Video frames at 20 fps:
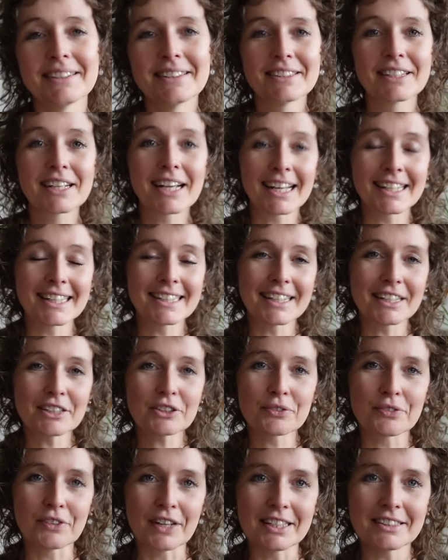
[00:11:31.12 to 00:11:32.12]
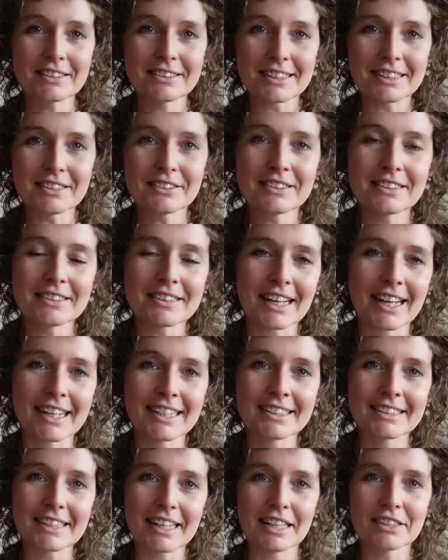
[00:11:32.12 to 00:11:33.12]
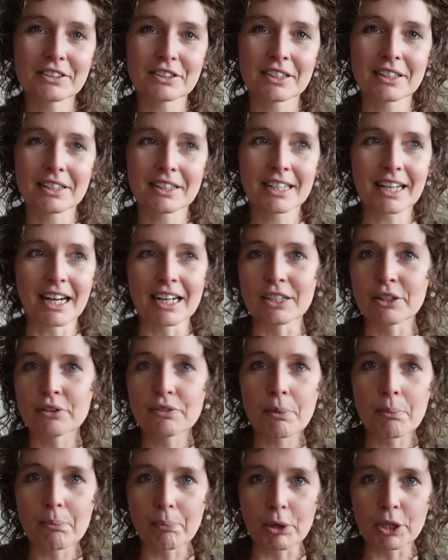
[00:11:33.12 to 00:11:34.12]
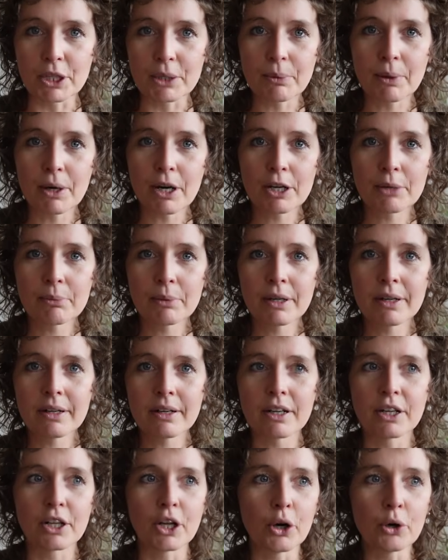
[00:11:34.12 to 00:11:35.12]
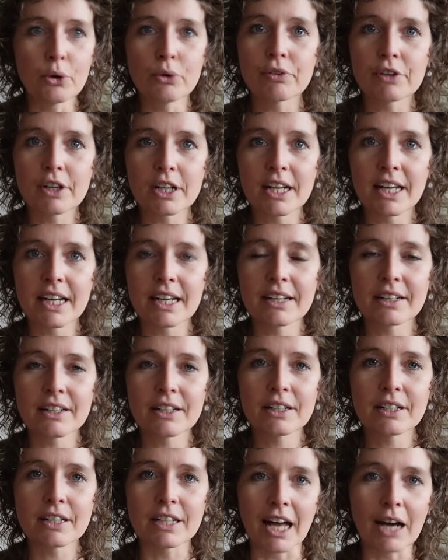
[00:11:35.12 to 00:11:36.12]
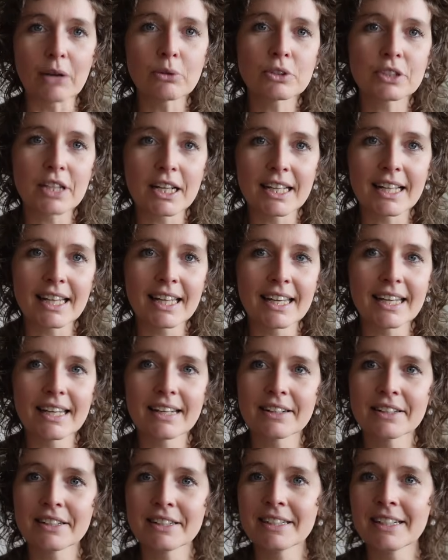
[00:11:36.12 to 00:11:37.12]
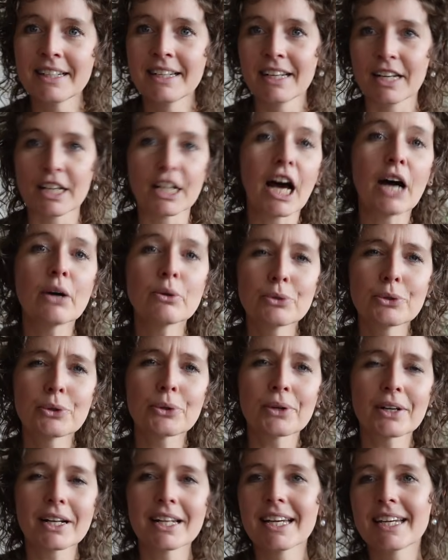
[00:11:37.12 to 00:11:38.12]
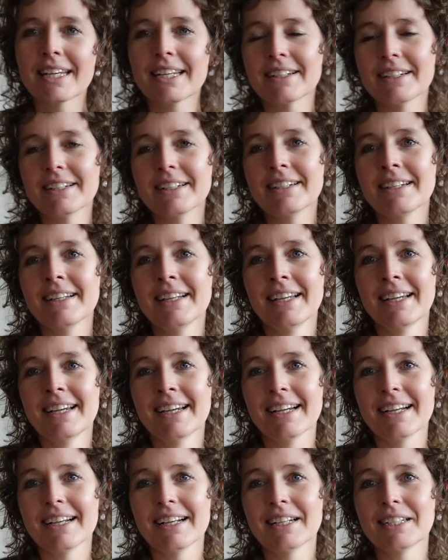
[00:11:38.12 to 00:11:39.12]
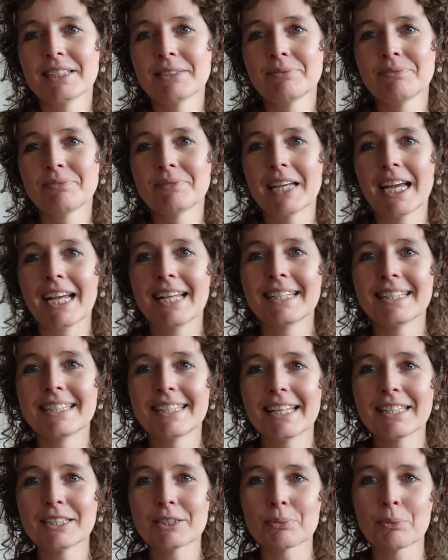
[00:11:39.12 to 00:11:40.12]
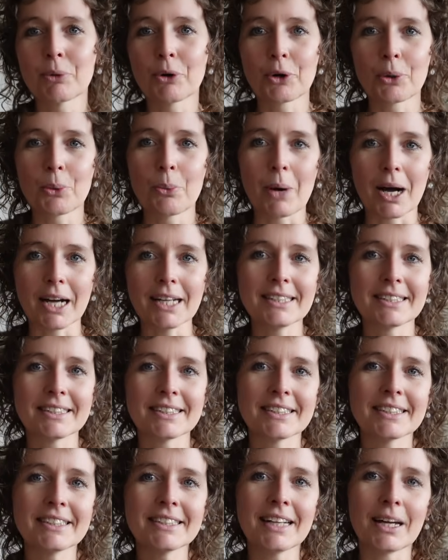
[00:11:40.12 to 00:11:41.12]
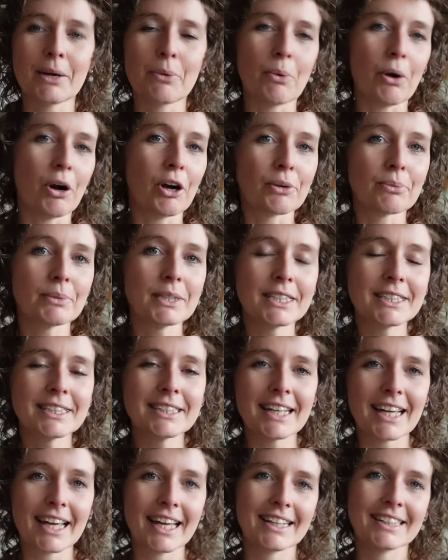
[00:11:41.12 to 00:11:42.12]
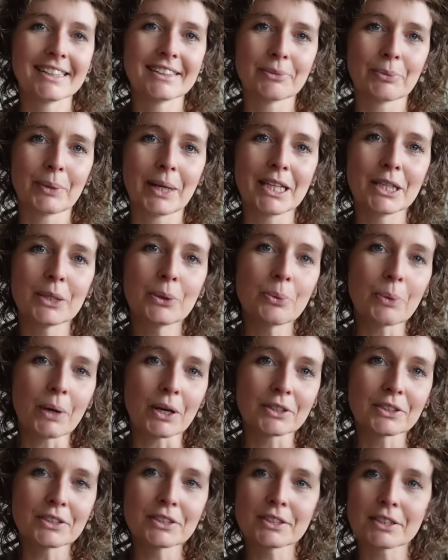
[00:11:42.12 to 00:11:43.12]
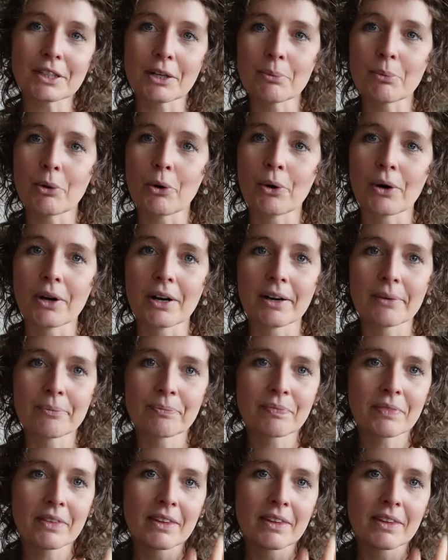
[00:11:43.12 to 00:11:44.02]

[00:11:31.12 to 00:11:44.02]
the Calidez vest is designed as a kind of a body warmer, an over layer, an outside layer, an outdoor layer, and that's more wider and warmer. And when you want a more